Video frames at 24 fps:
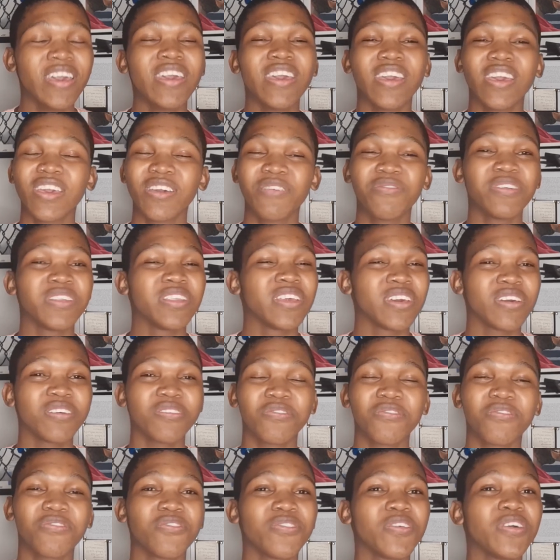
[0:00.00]
Even if
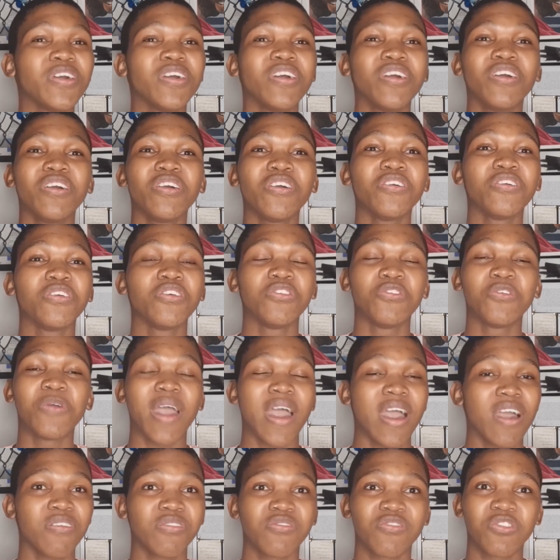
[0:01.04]
you
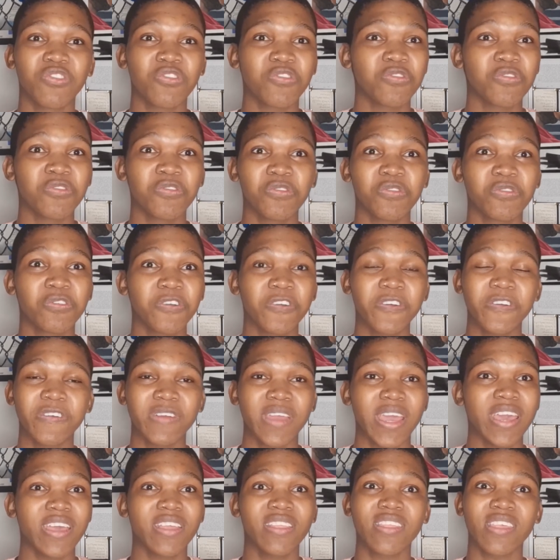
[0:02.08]
have to
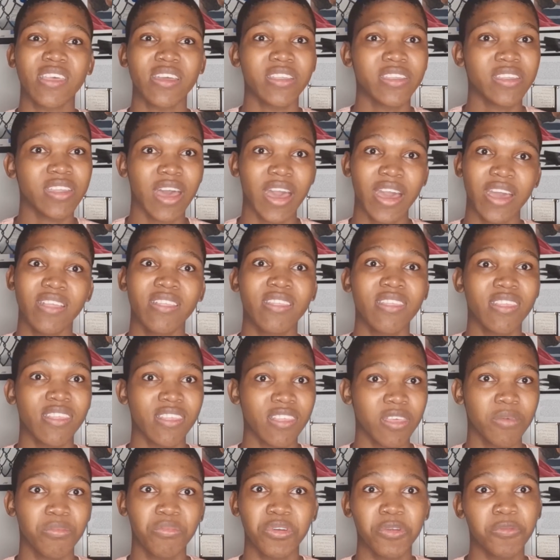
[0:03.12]
create 9
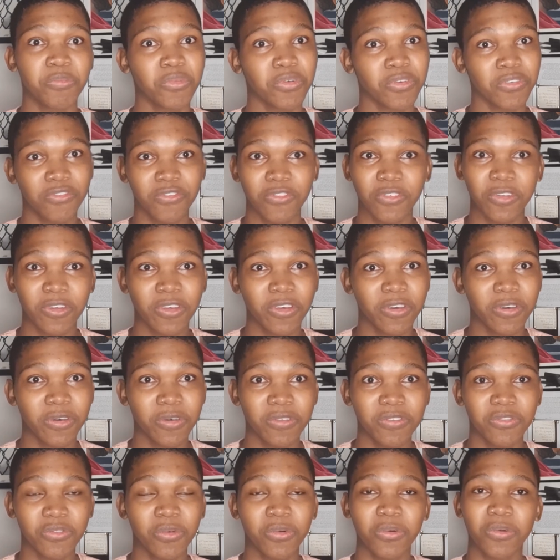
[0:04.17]
separate
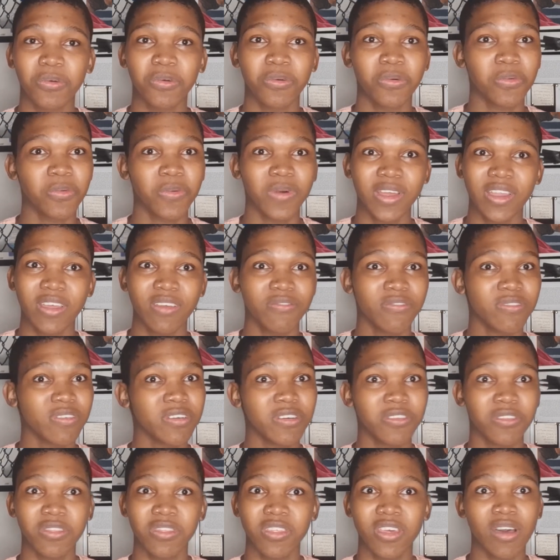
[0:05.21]
portfolios or
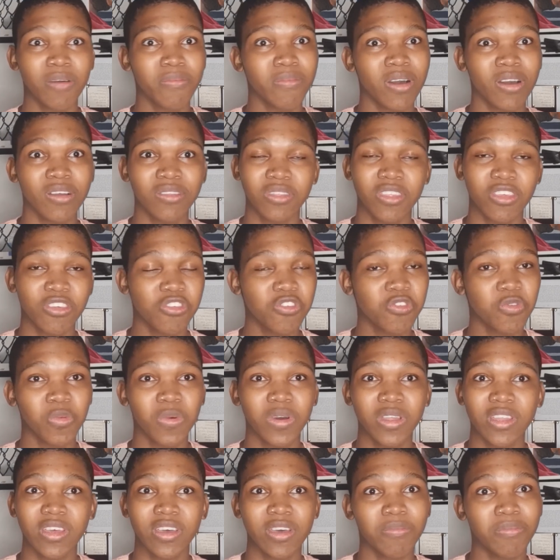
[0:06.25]
whatever the amount that you want
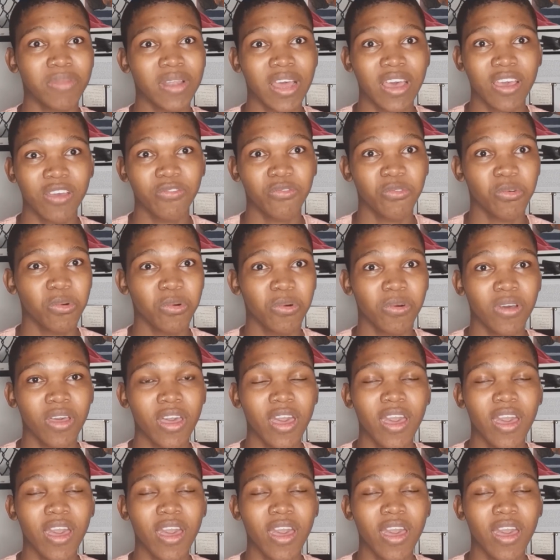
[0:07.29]
to apply for,